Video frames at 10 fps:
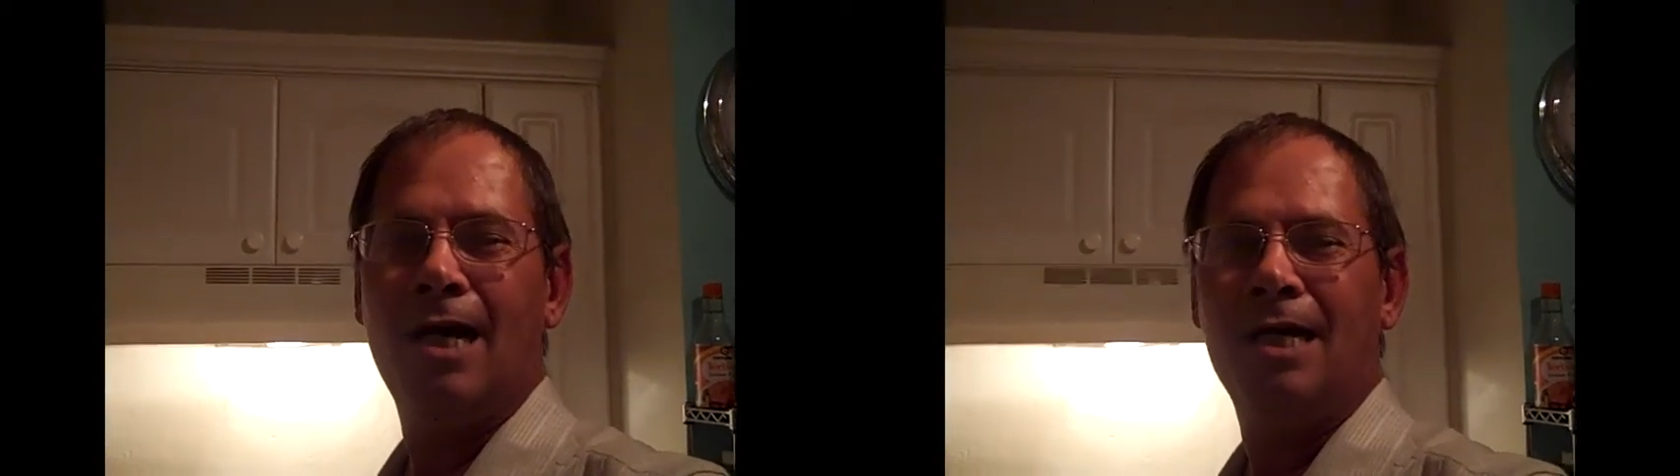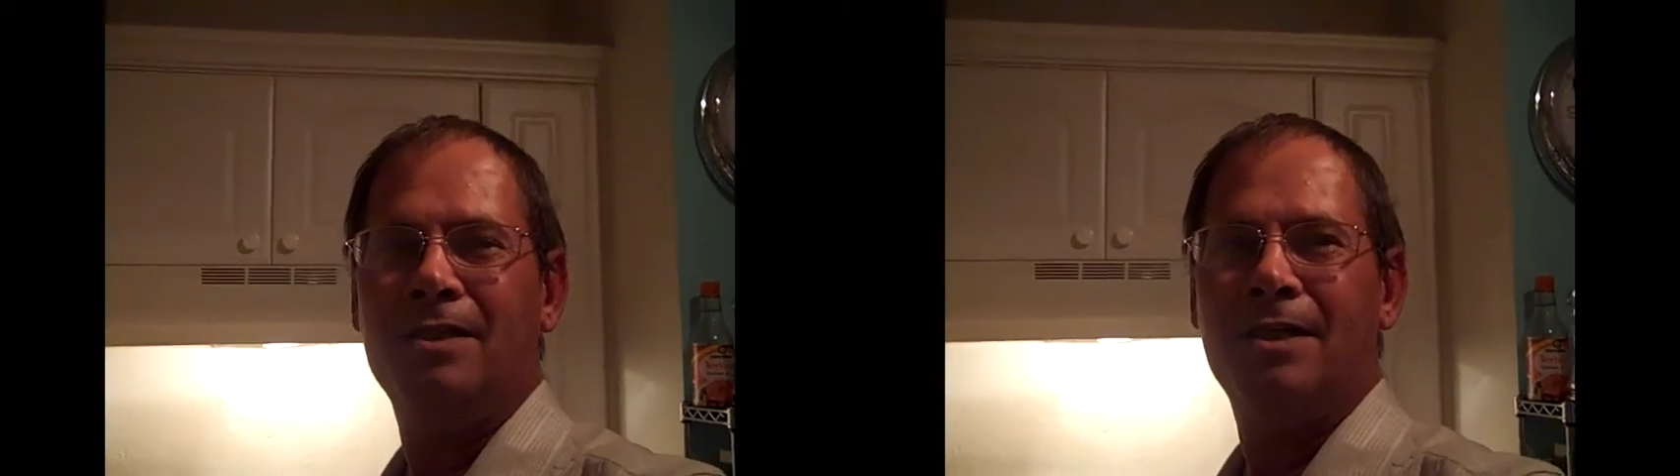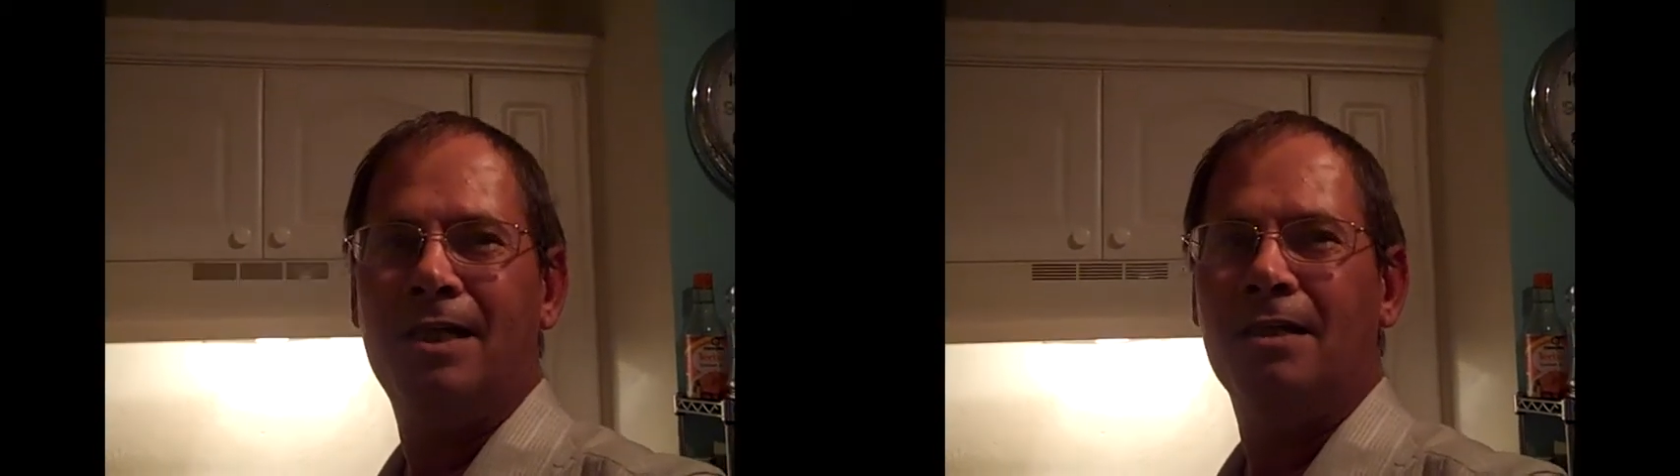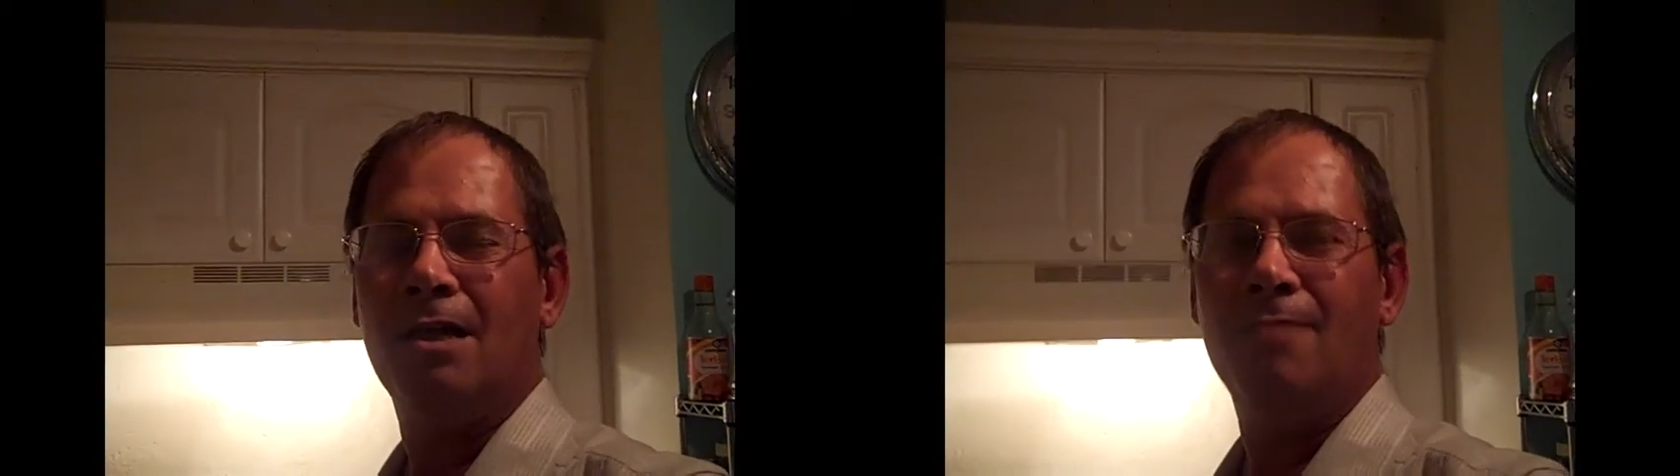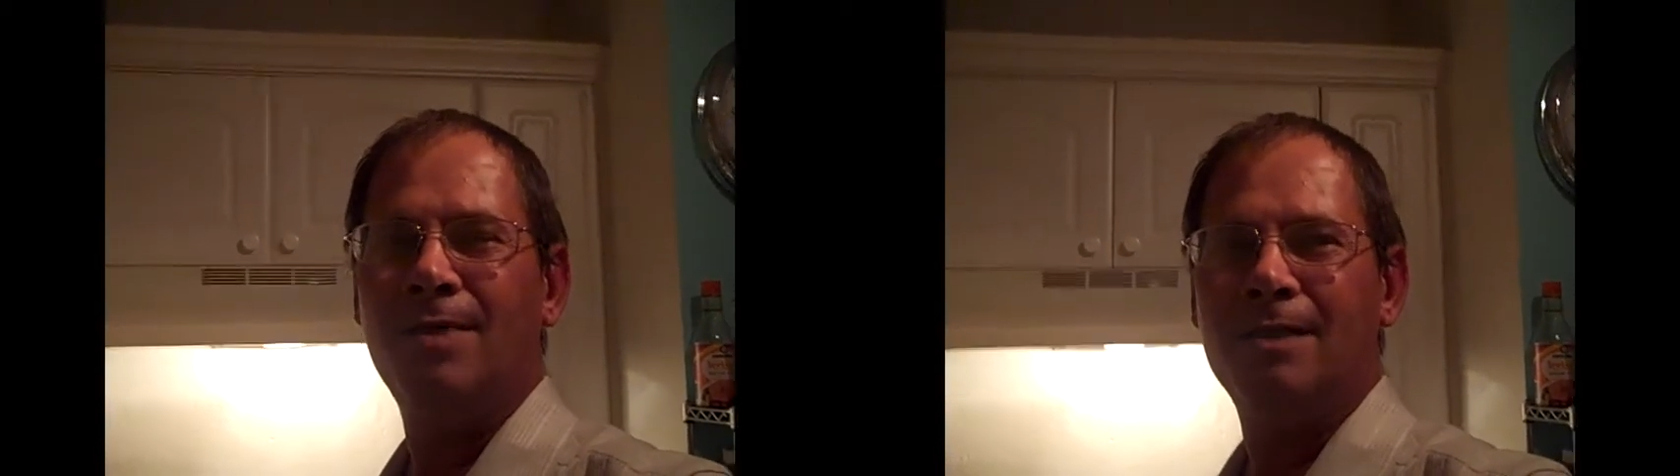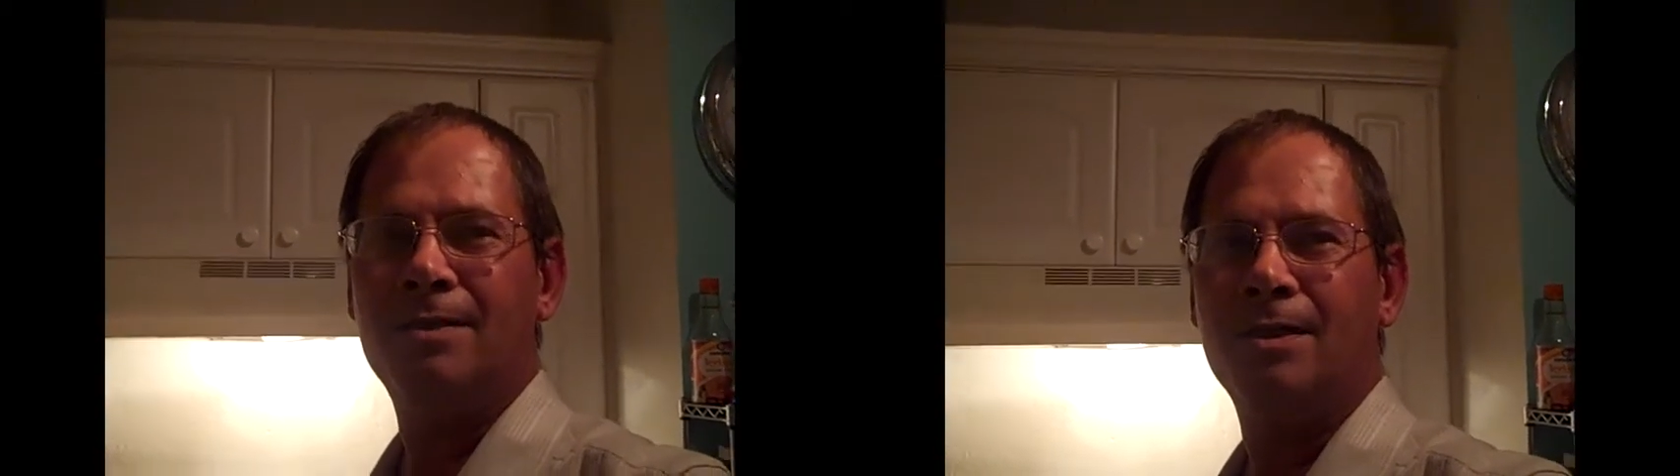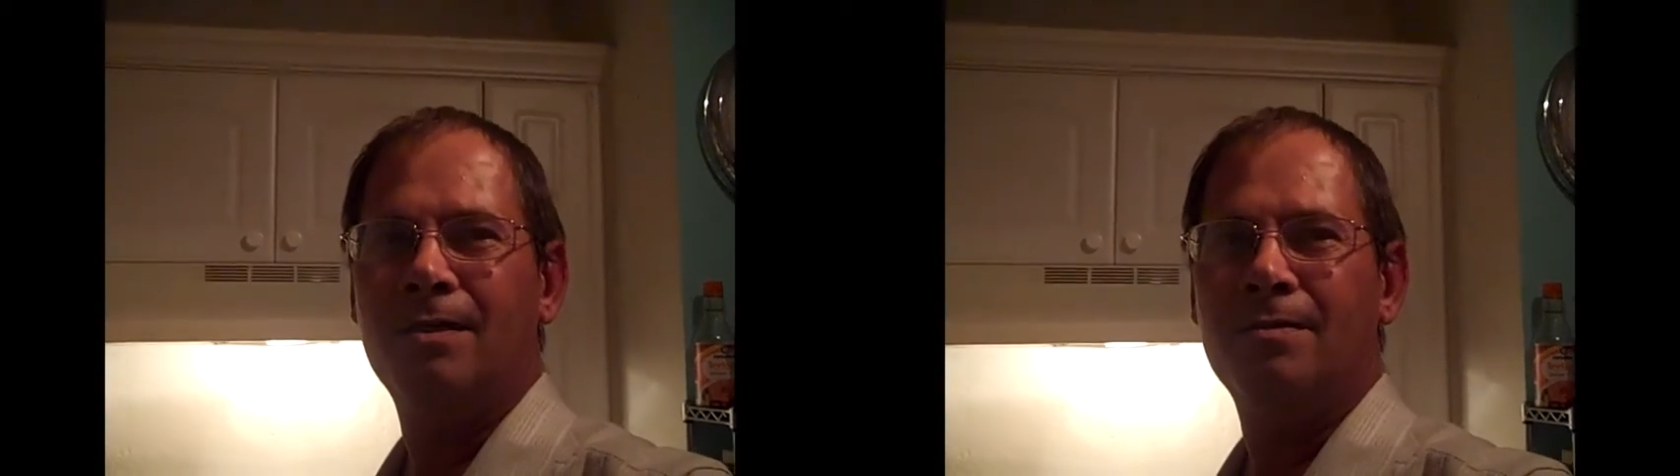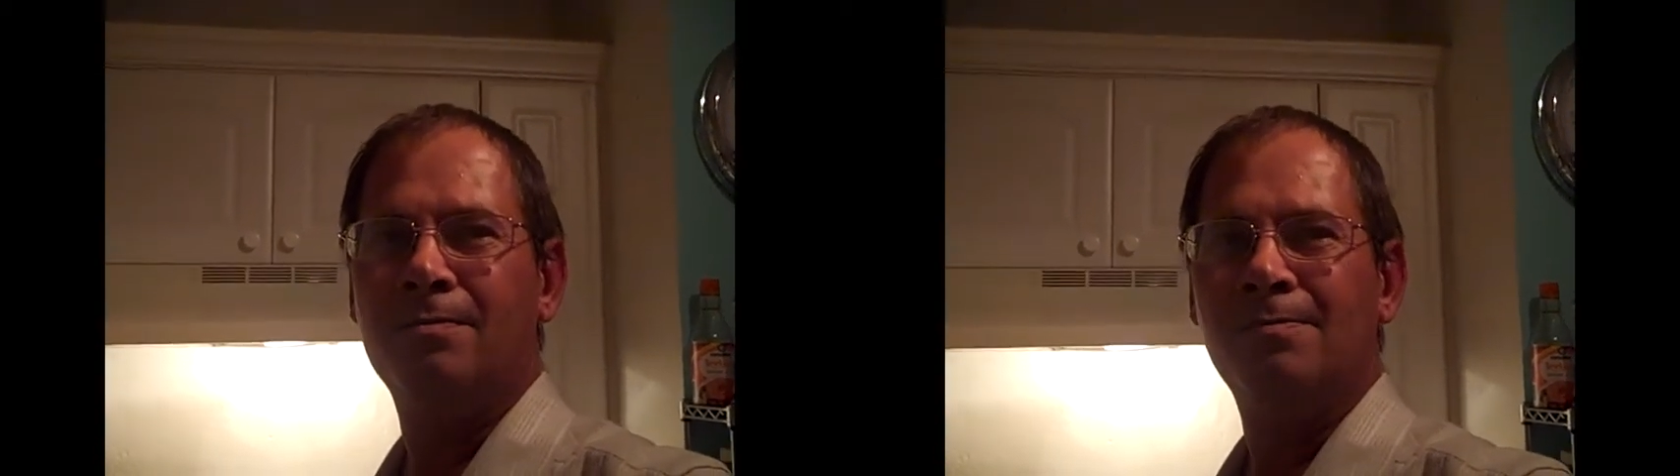eyes they love it,
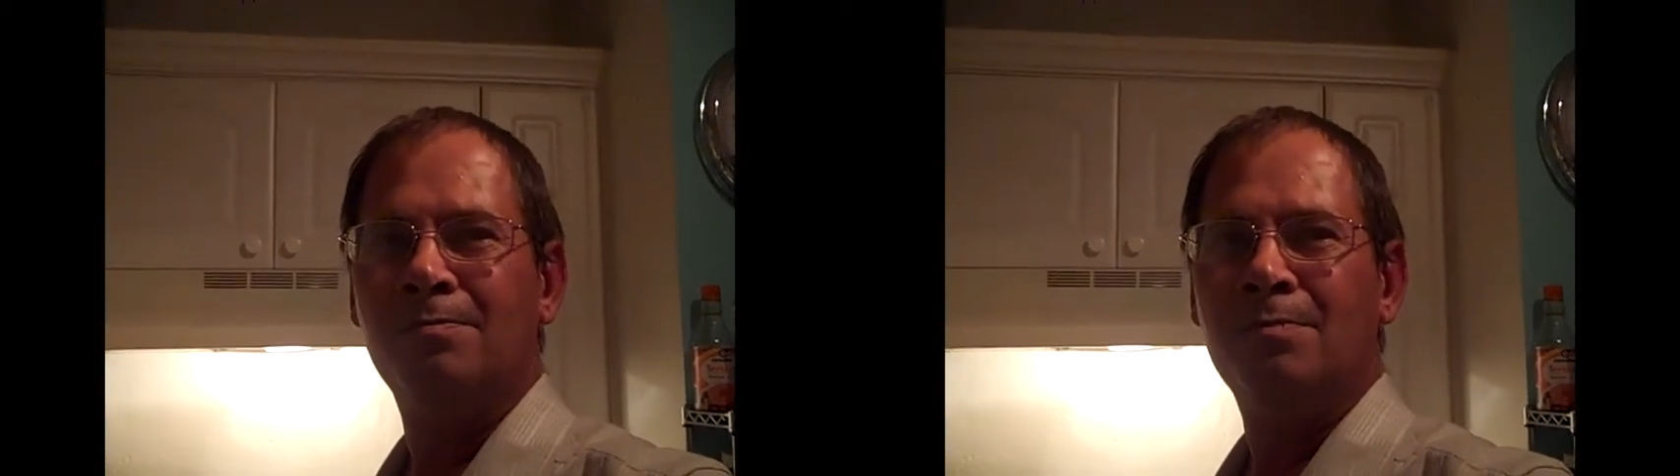so